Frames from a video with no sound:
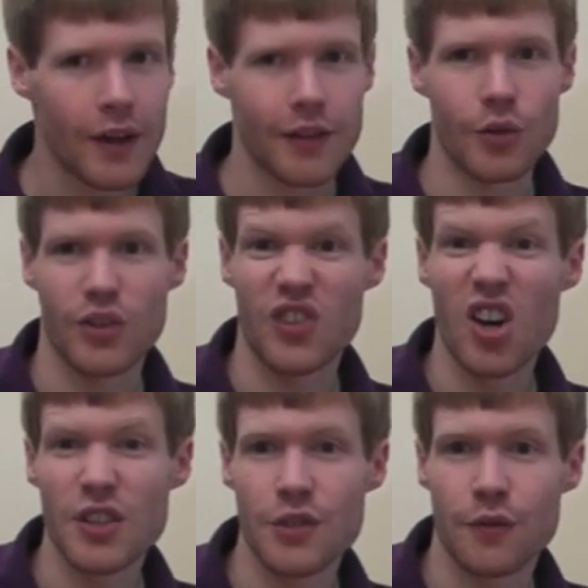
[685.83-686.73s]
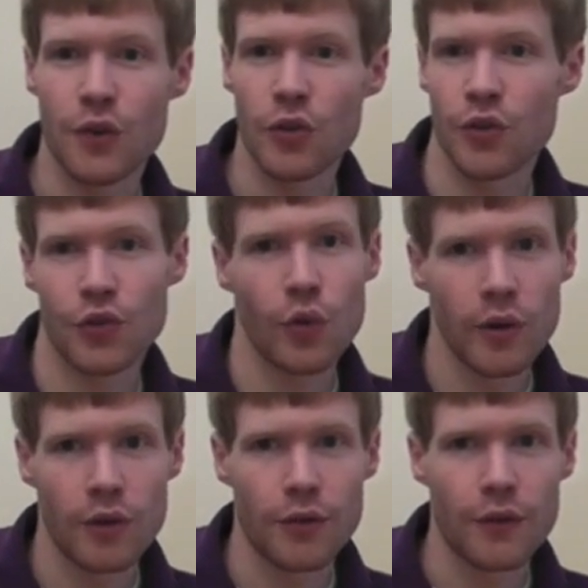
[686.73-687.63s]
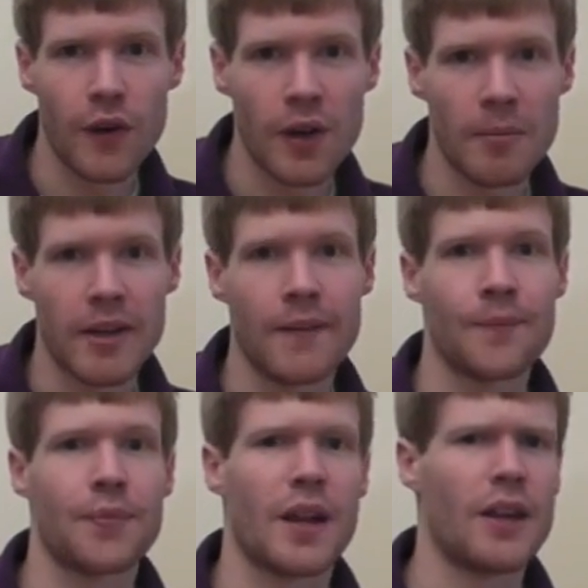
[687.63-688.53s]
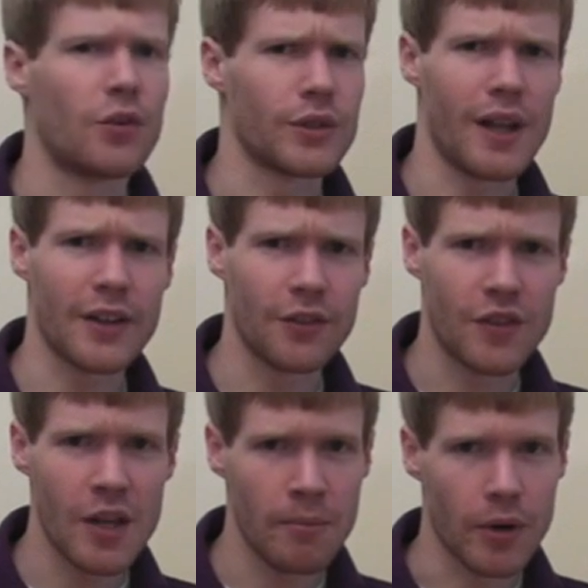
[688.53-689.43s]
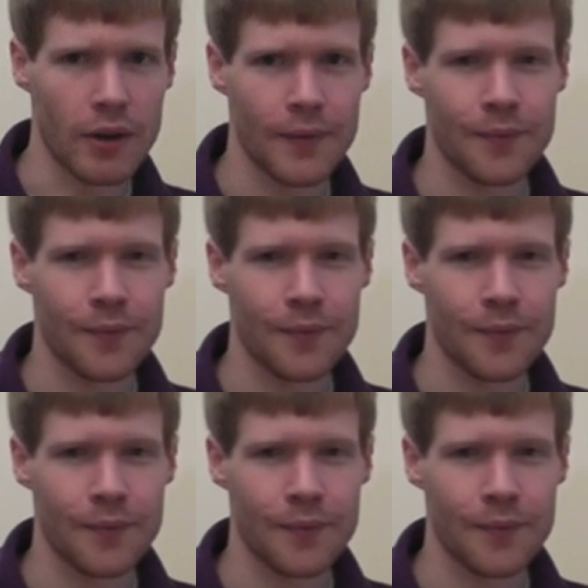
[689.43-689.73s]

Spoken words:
There was tons of fertile soil for farming, and there was lots of timber.